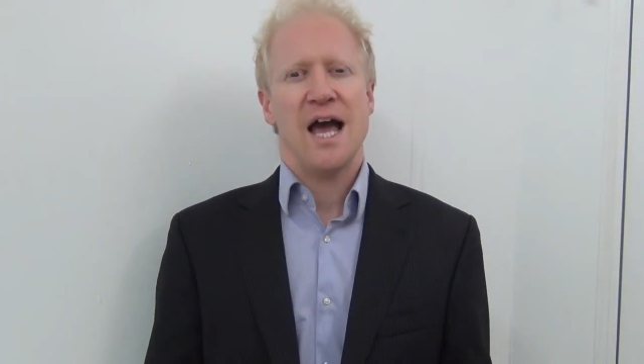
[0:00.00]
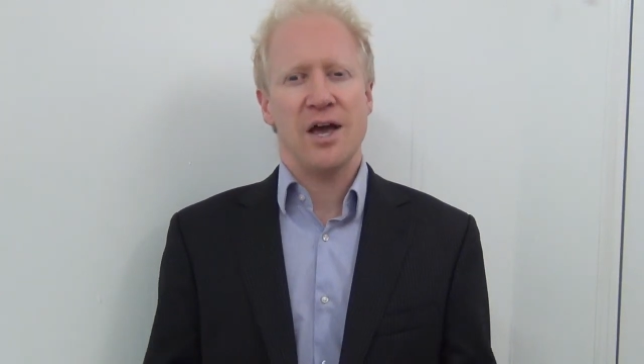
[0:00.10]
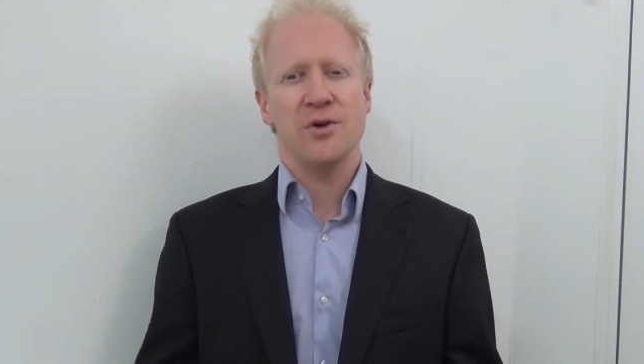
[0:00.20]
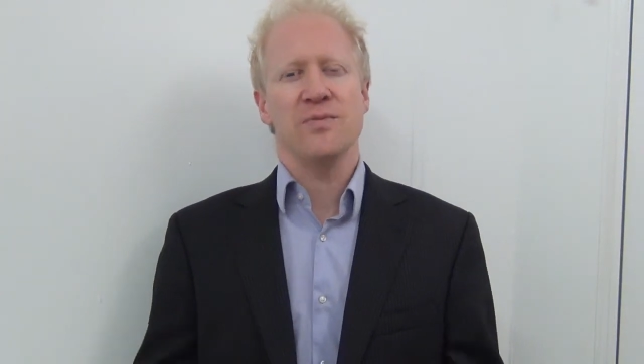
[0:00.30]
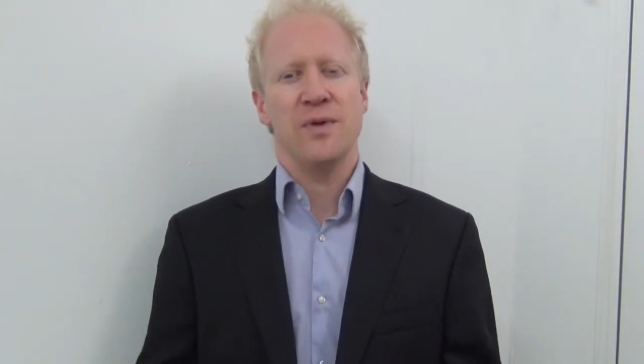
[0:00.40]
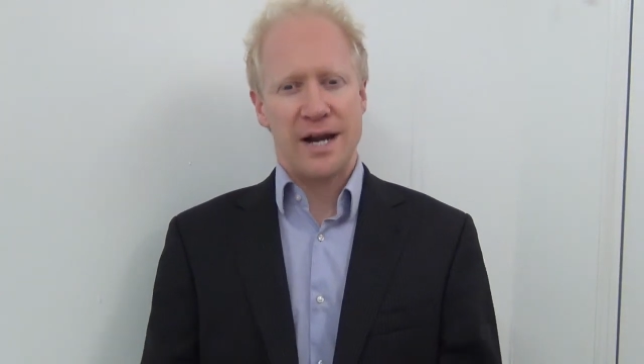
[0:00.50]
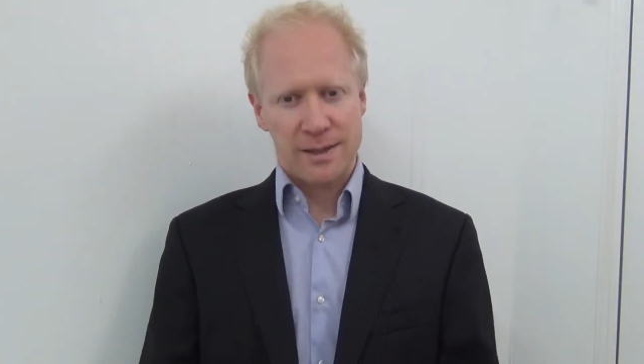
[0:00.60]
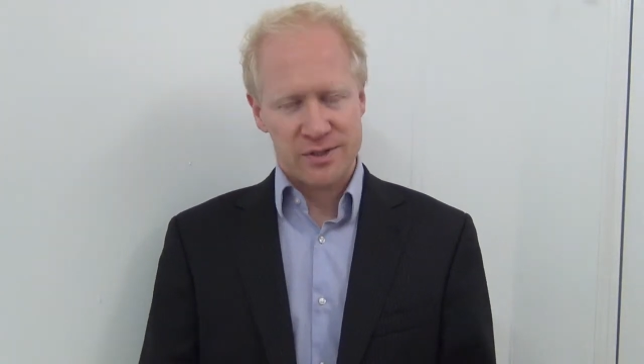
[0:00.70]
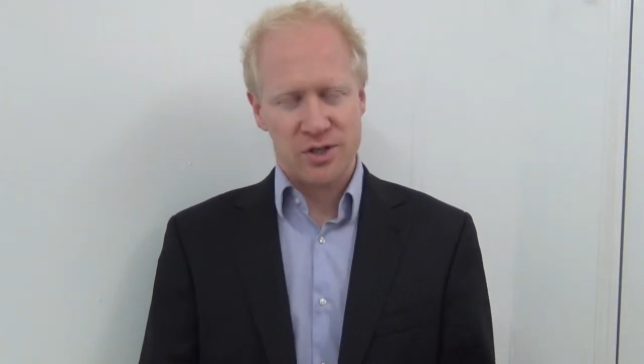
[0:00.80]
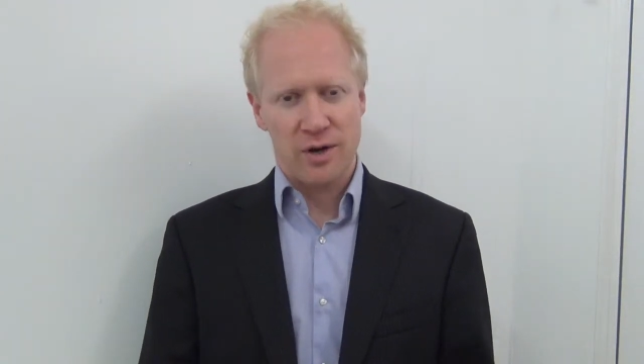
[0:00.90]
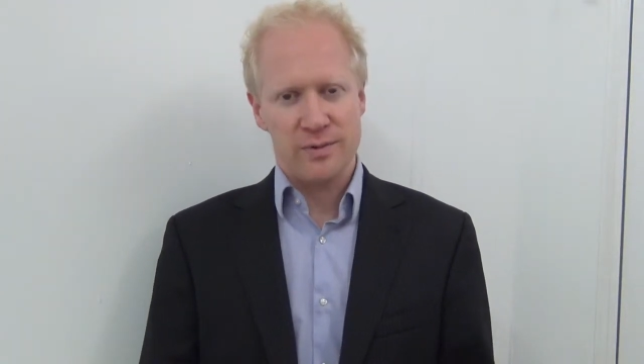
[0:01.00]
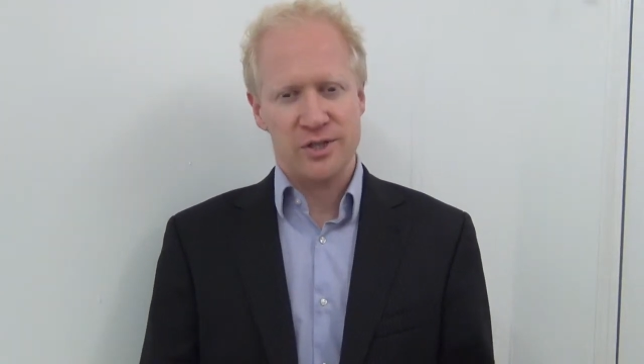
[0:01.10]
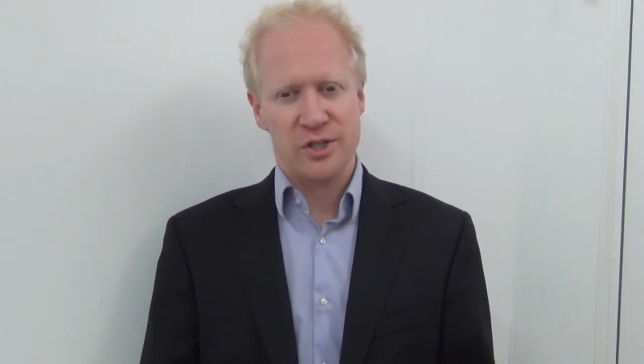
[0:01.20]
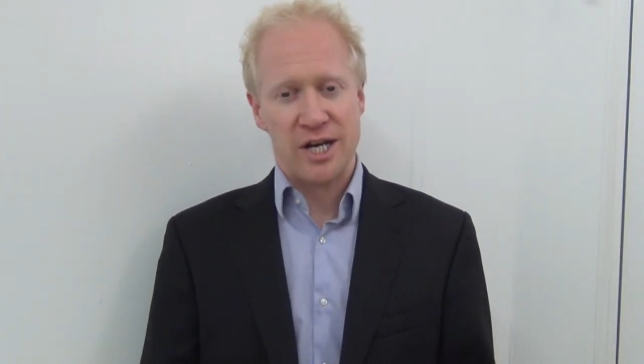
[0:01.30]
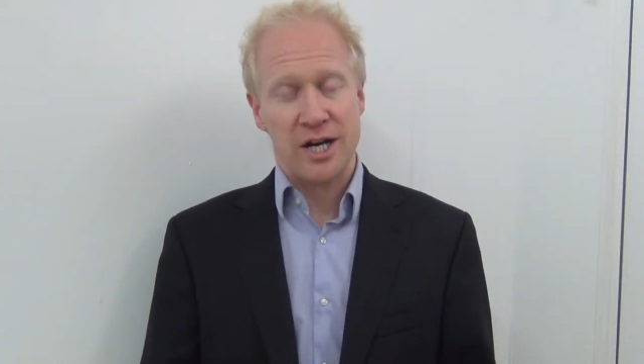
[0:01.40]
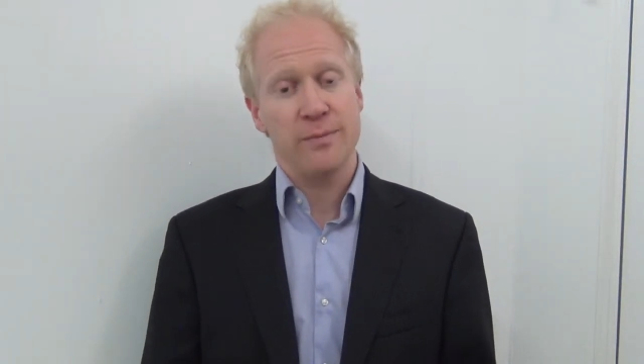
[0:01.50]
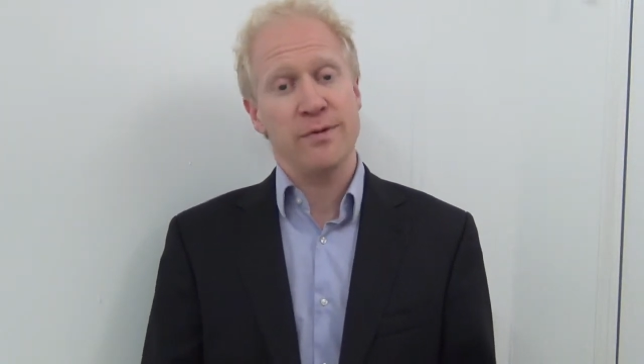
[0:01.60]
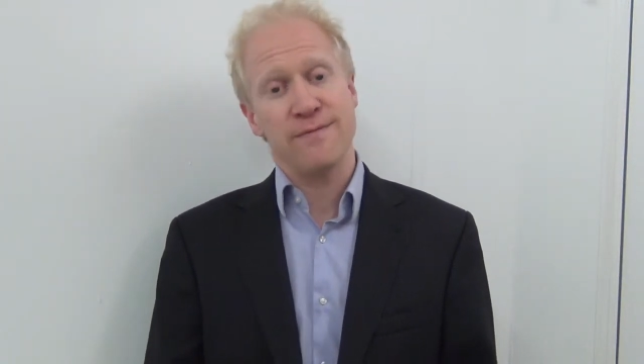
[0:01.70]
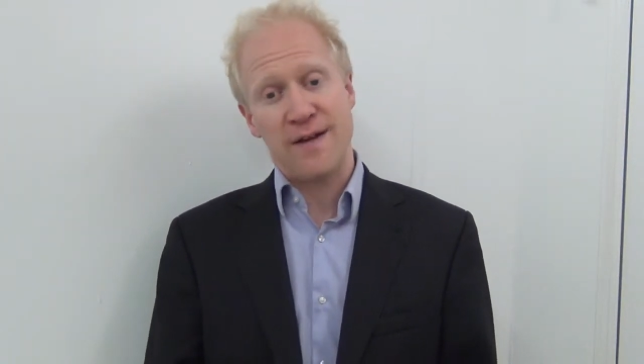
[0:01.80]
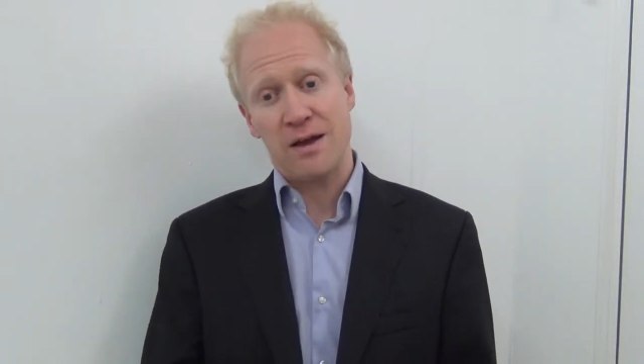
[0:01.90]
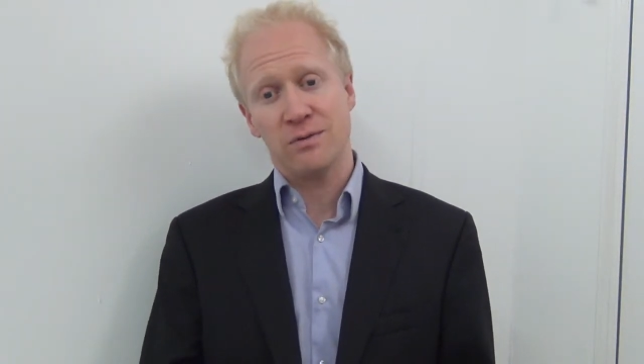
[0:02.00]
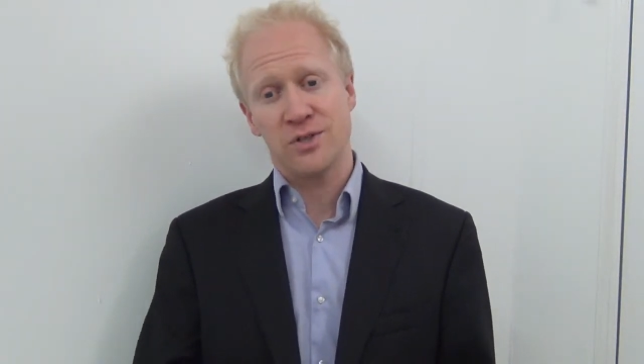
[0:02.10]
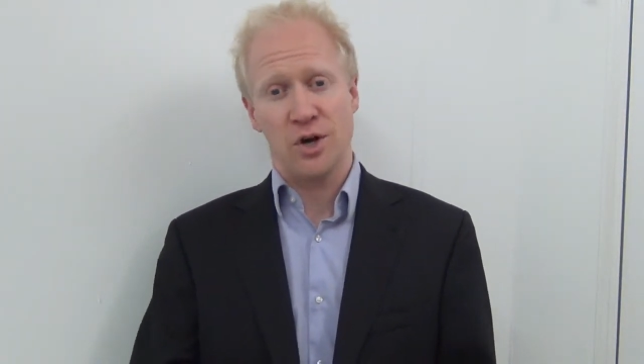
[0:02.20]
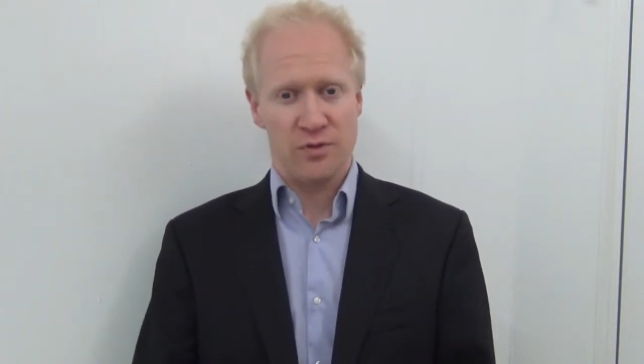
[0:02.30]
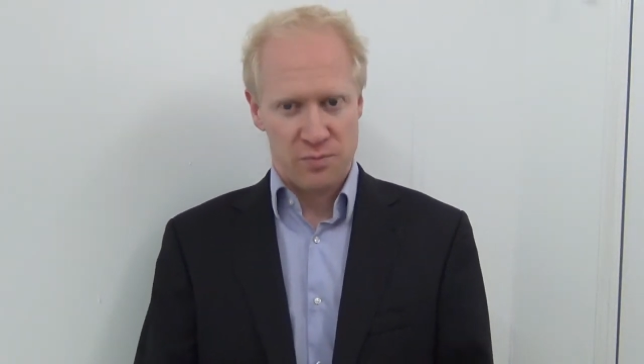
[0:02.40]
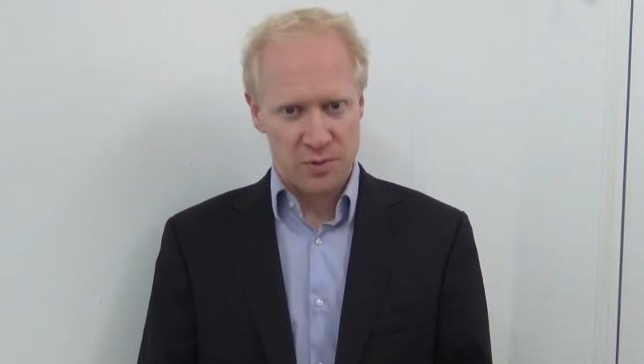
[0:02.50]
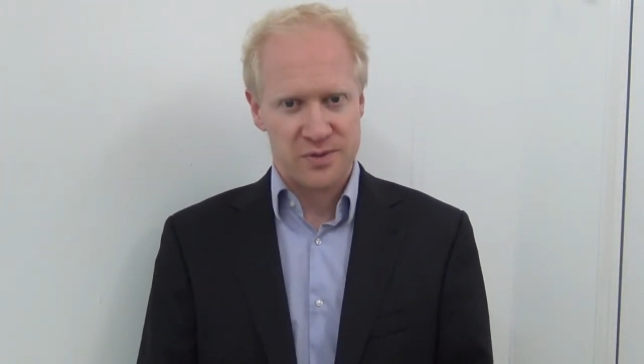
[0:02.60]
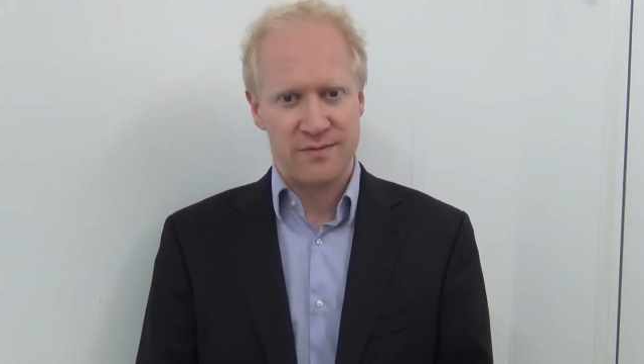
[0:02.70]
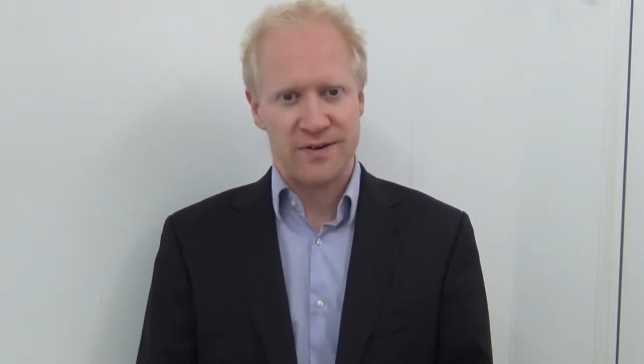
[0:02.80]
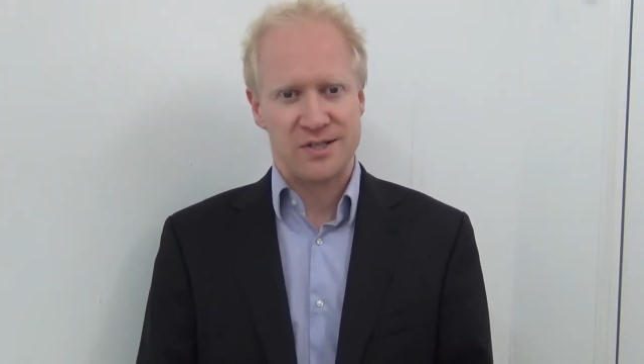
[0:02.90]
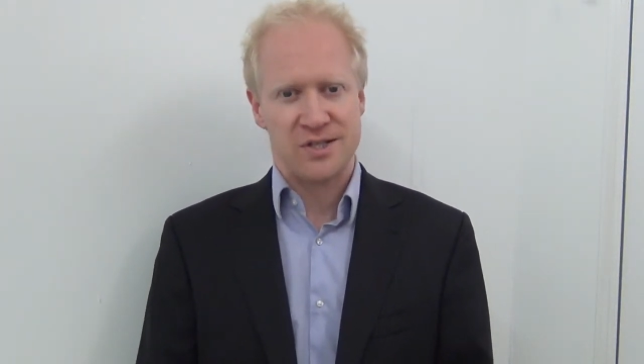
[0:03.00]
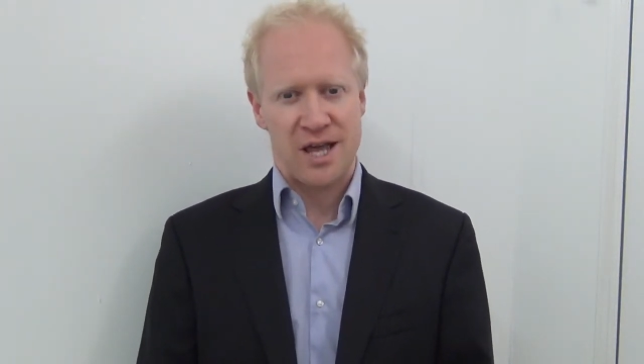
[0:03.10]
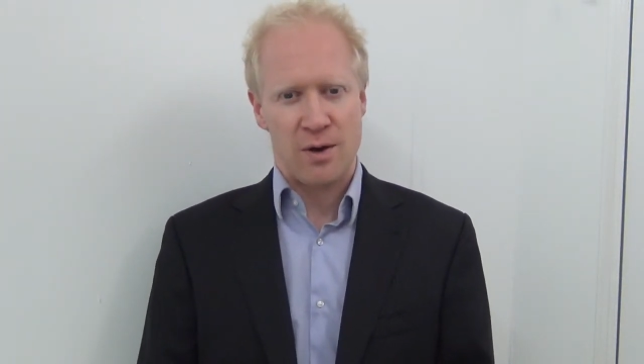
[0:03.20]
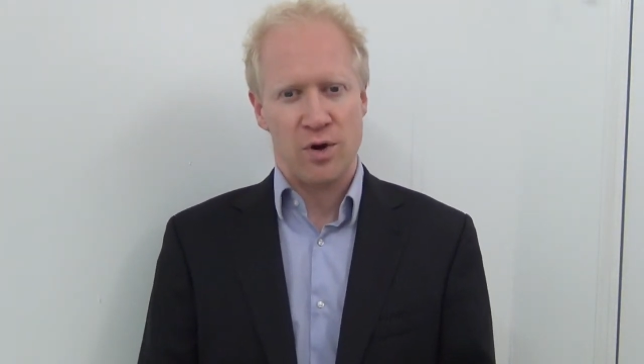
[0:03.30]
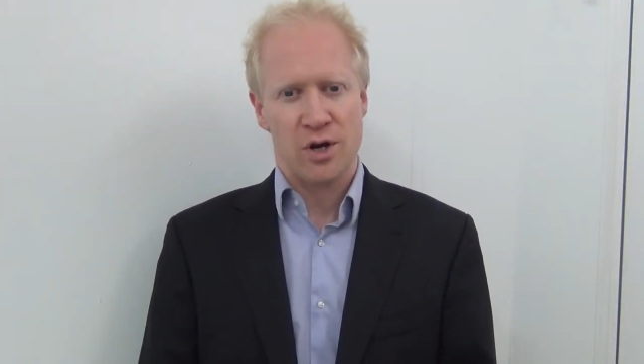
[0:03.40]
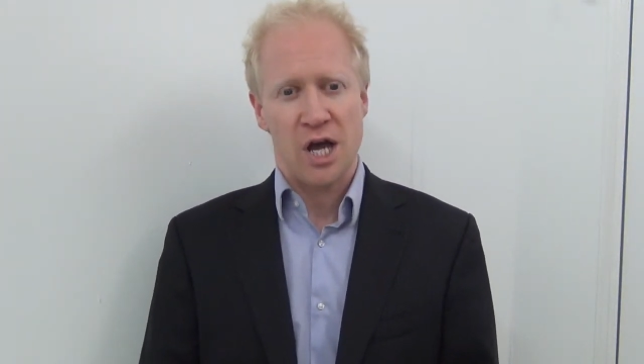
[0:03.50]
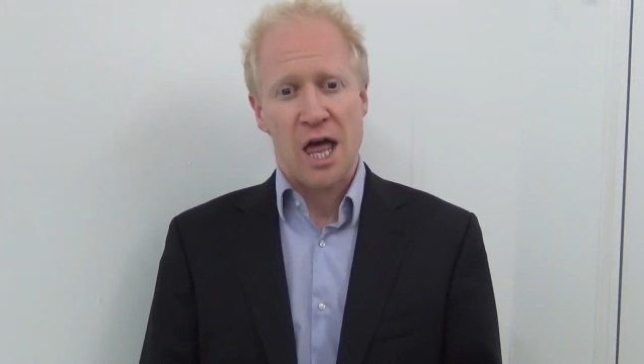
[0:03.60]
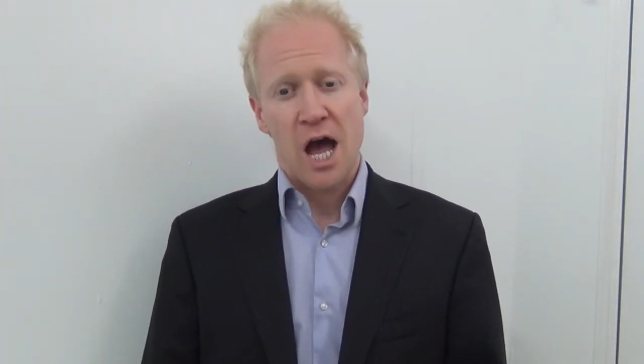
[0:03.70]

Hello, my name's Simon Zutshi and I'm the founder of the Property Investors Network.